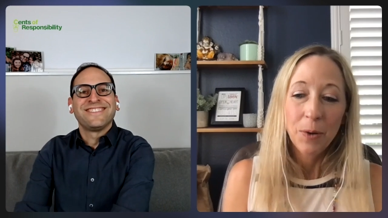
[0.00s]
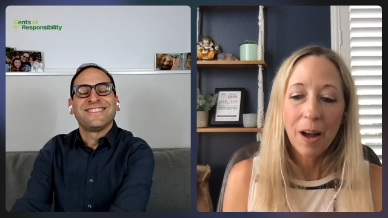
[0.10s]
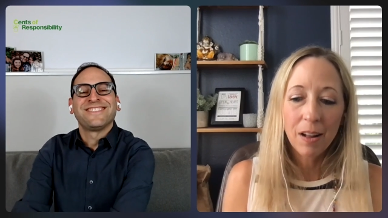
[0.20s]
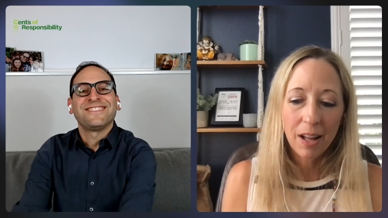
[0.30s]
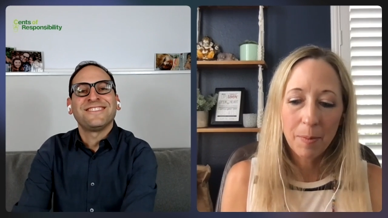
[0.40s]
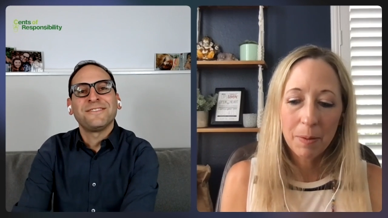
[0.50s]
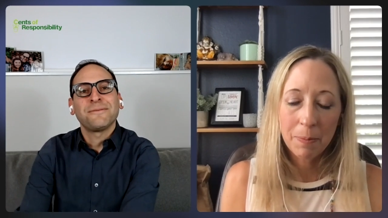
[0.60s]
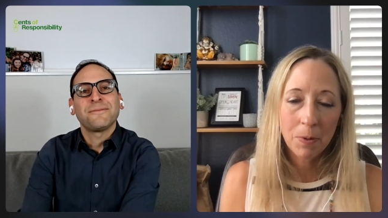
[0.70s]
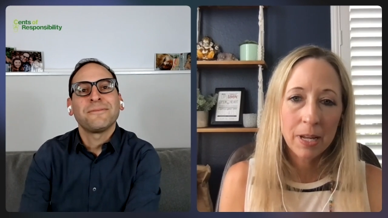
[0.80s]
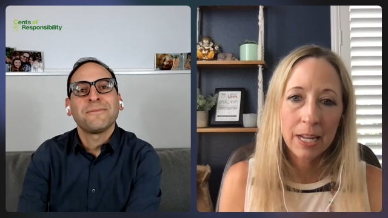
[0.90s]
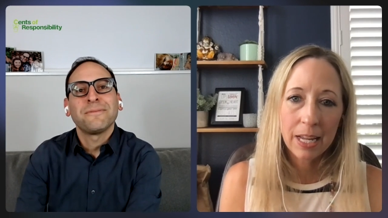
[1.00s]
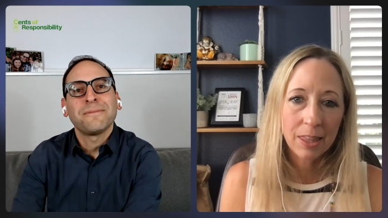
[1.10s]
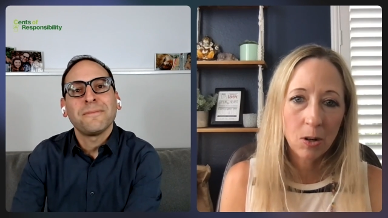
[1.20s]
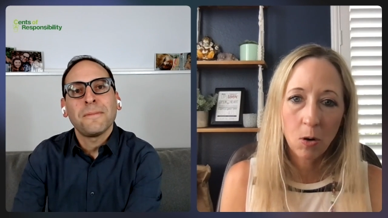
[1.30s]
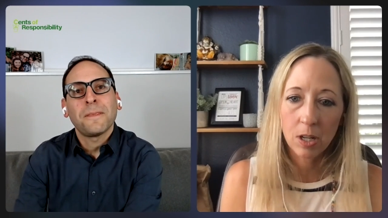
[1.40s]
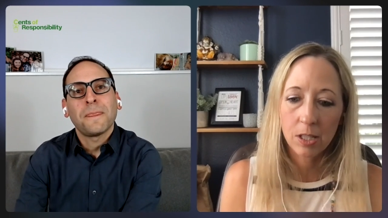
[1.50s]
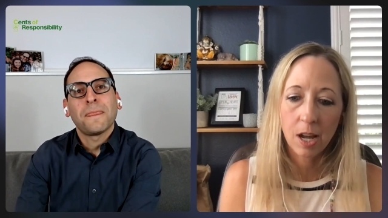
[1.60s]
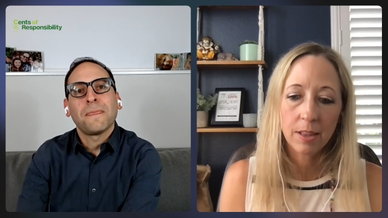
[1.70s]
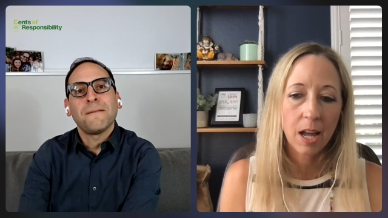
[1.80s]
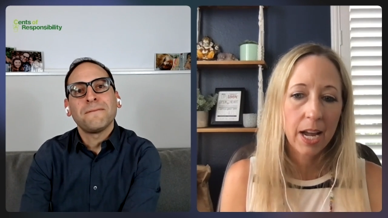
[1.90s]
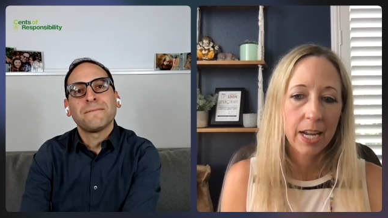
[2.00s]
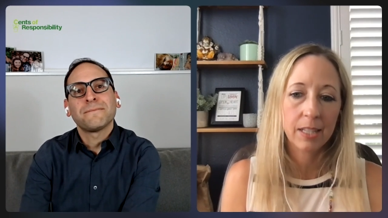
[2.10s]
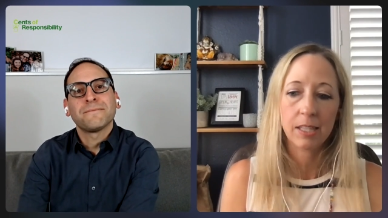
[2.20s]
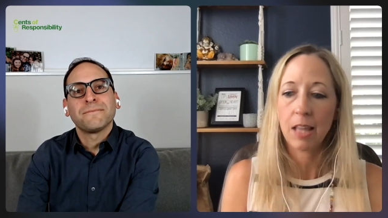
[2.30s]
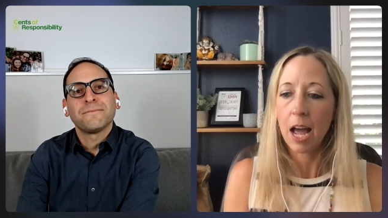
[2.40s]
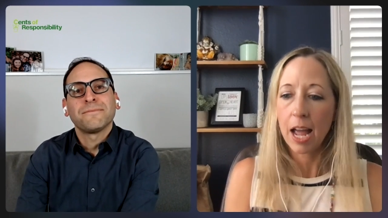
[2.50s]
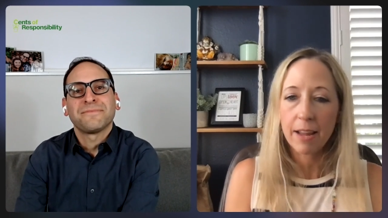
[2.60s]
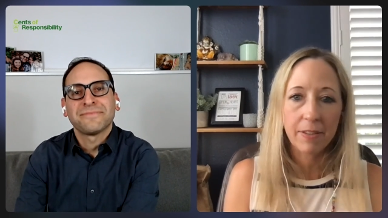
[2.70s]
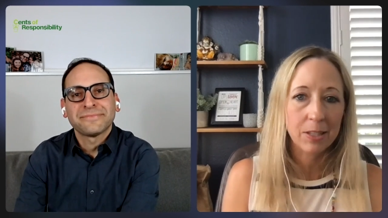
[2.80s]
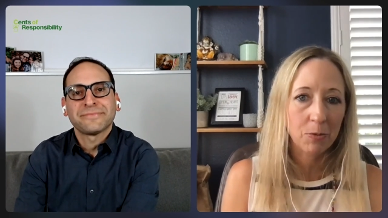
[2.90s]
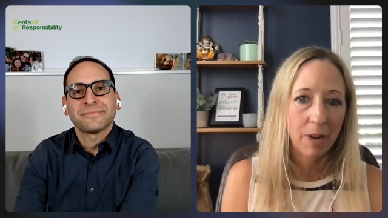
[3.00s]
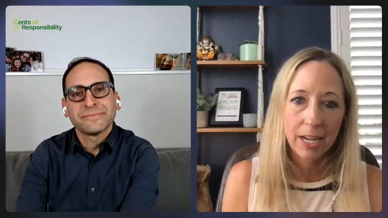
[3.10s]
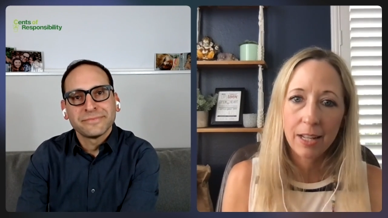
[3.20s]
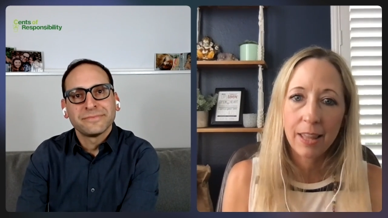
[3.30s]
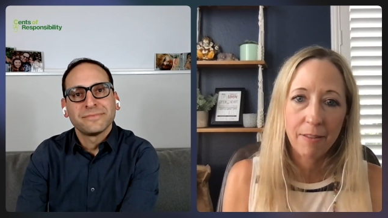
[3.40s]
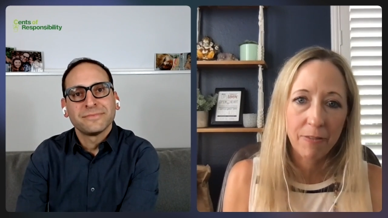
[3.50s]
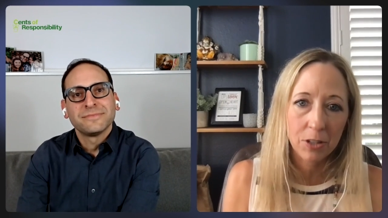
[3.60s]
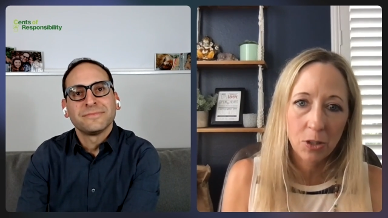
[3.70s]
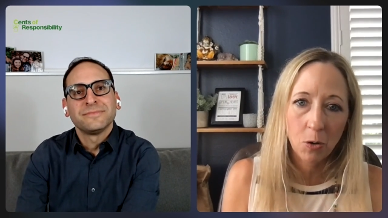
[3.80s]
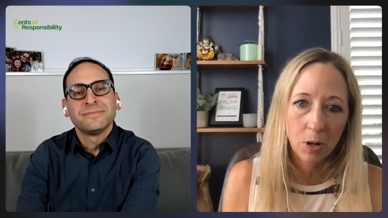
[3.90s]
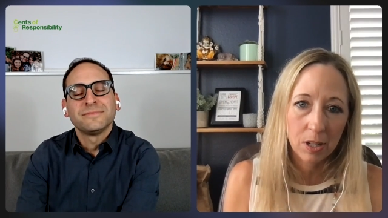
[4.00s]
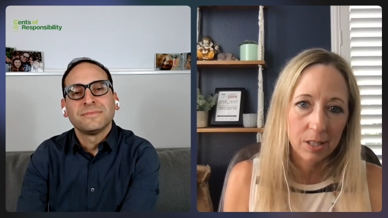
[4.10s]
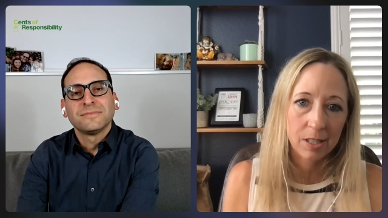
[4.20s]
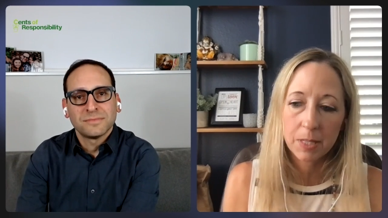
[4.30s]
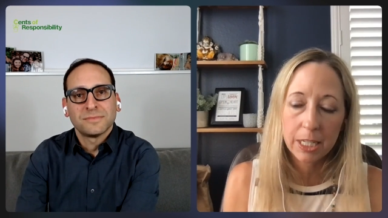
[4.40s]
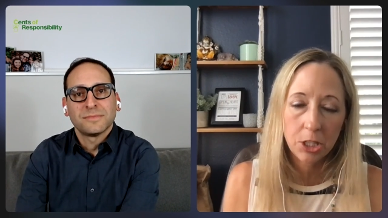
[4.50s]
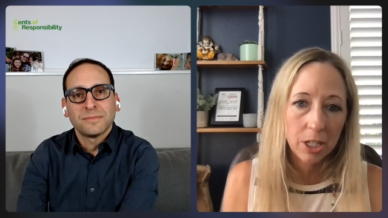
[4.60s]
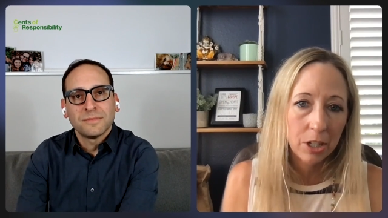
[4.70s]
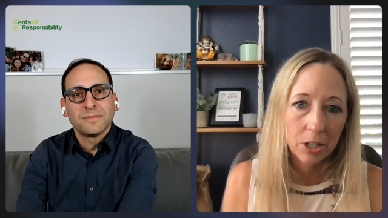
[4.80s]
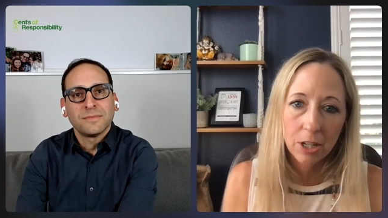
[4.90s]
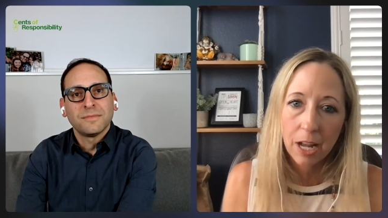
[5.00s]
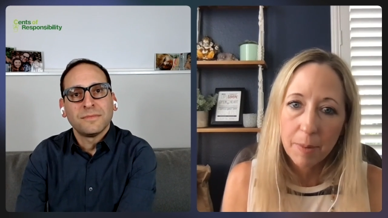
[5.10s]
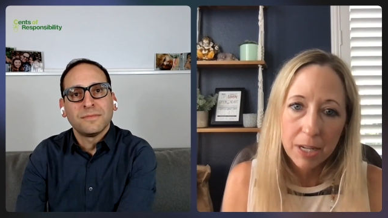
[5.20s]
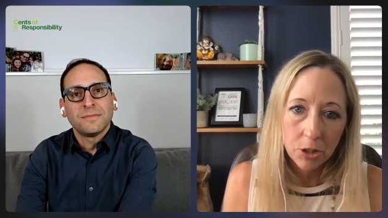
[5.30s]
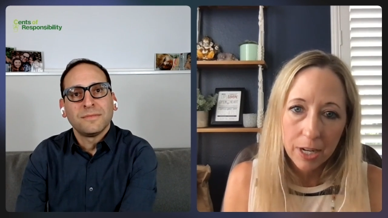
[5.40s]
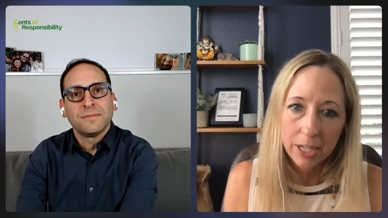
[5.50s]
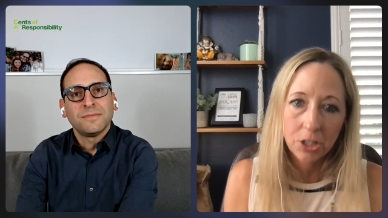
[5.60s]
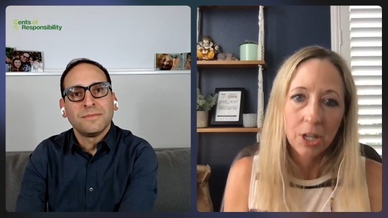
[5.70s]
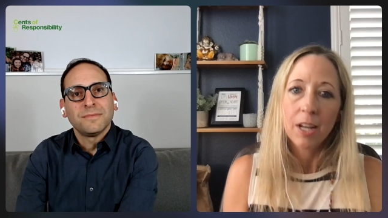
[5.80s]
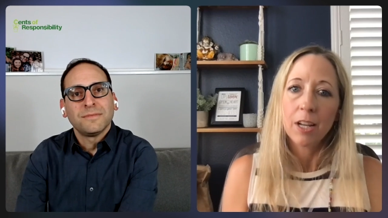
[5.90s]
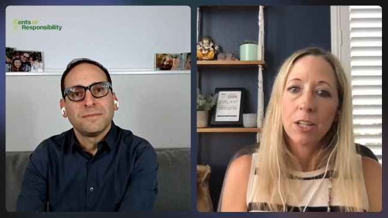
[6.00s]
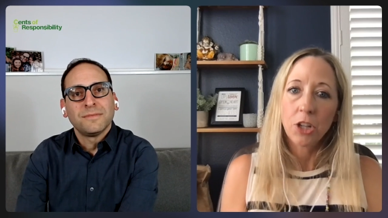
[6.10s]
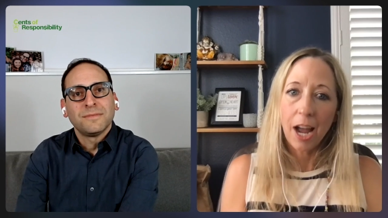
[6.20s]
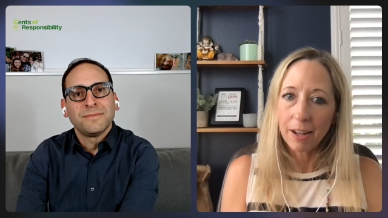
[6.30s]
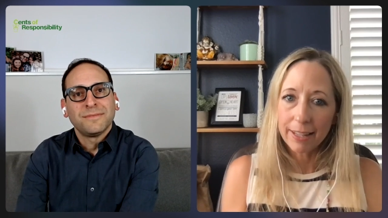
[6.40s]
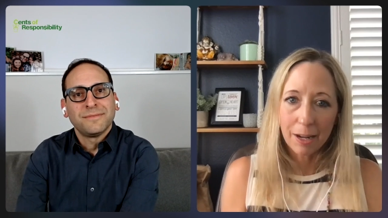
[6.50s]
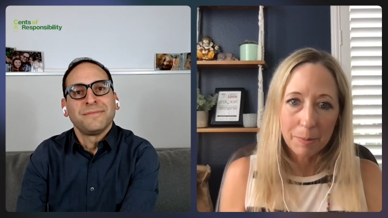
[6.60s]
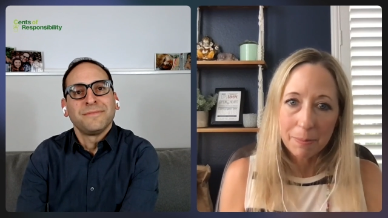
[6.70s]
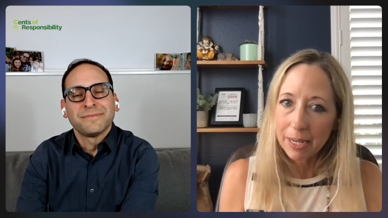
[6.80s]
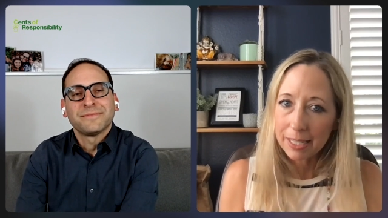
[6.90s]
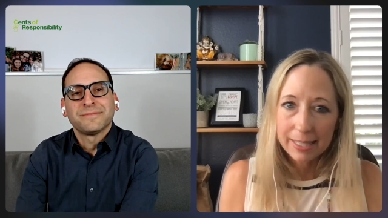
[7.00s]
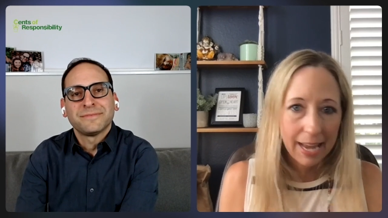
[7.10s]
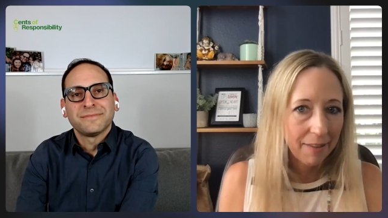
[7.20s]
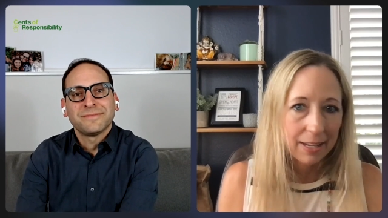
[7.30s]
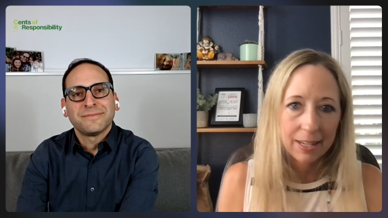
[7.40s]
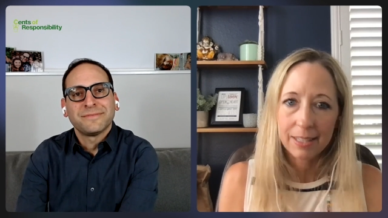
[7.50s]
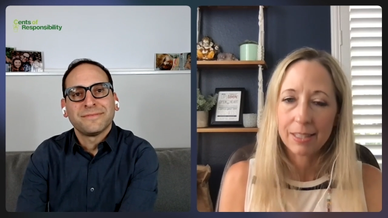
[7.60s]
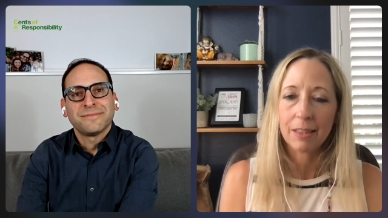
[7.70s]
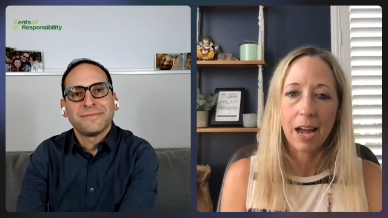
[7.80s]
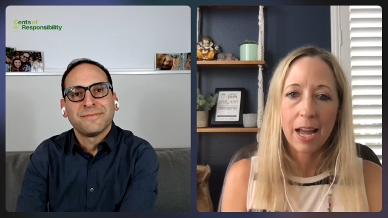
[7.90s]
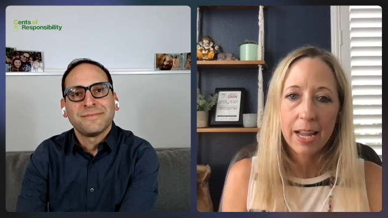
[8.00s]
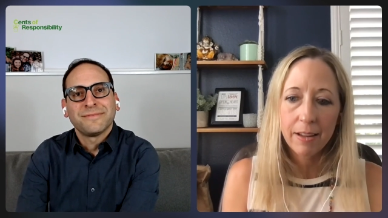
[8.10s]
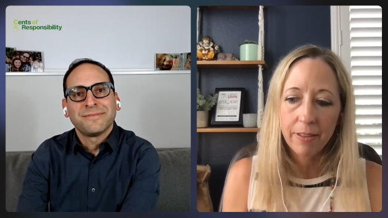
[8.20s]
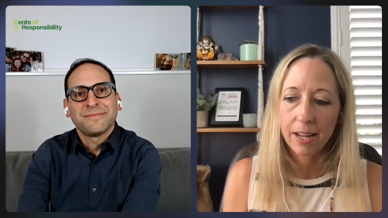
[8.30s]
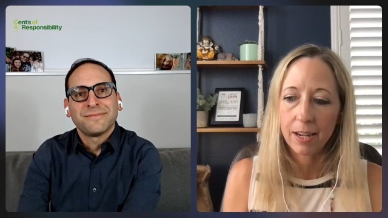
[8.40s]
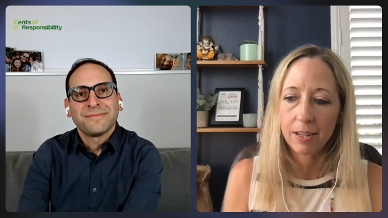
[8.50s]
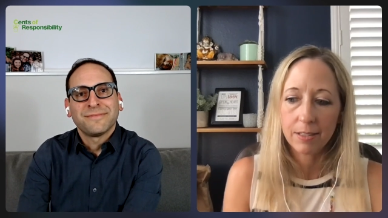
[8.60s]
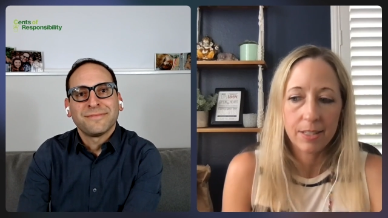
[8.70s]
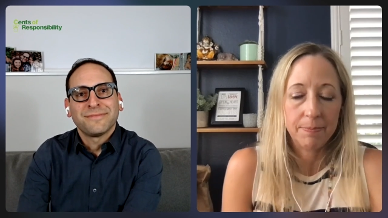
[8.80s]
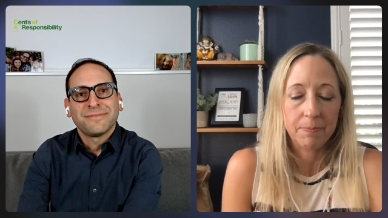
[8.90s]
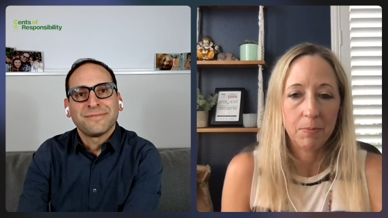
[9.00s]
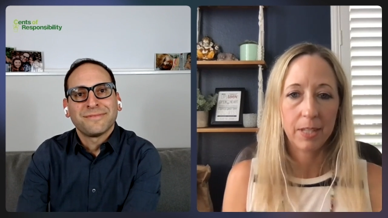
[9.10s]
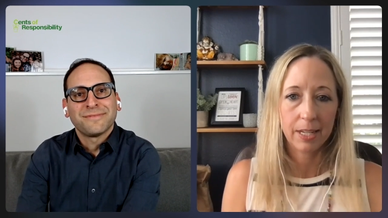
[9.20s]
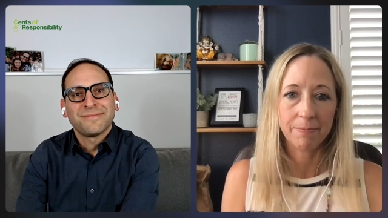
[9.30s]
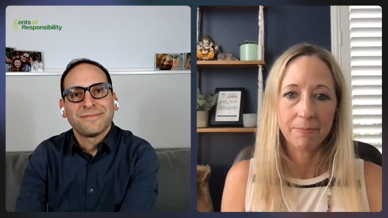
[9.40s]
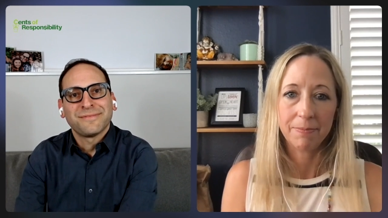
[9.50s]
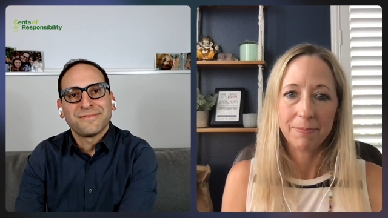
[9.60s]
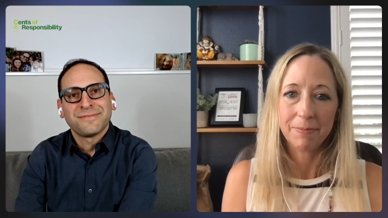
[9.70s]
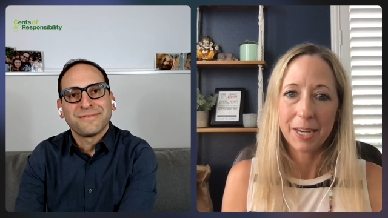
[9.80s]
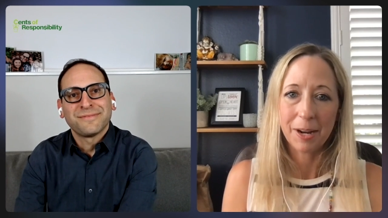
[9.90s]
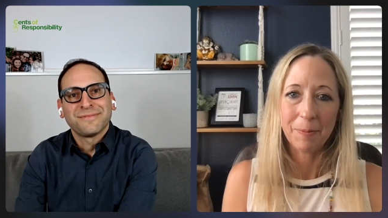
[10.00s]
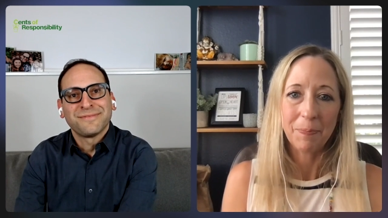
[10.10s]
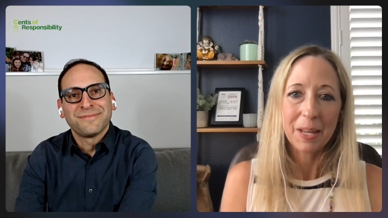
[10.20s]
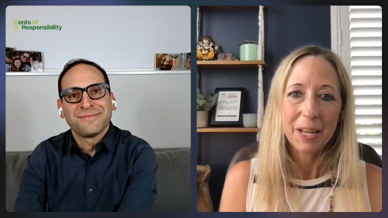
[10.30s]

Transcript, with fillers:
Speaker 1: well, I mean, people can get the course online. It's live, it's ready. That first course, teaching your elementary age child how to be money savvy, it is live and we can you know